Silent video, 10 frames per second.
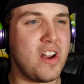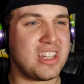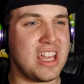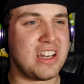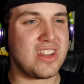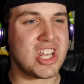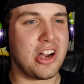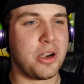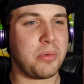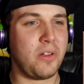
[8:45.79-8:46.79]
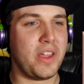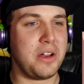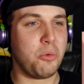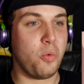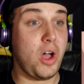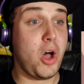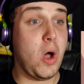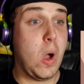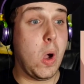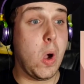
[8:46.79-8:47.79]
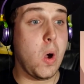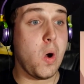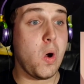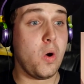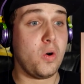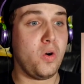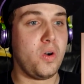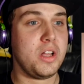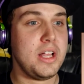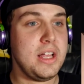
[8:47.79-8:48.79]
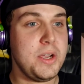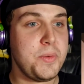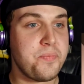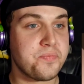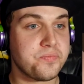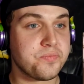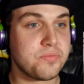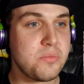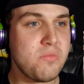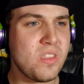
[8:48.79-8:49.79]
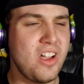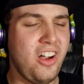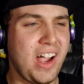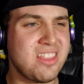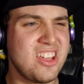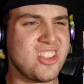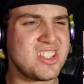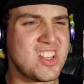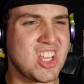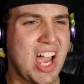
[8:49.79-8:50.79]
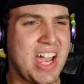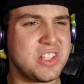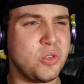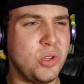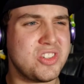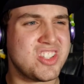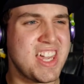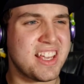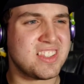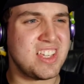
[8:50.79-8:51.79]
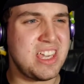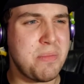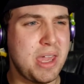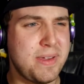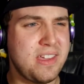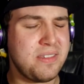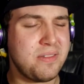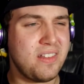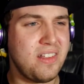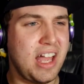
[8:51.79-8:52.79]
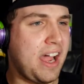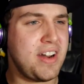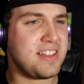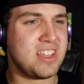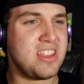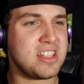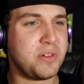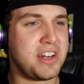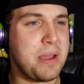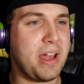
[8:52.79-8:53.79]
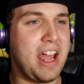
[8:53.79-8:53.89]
did terrible. And whoa! Oh, I think this is High School DxD, maybe? I've not seen this one yet, but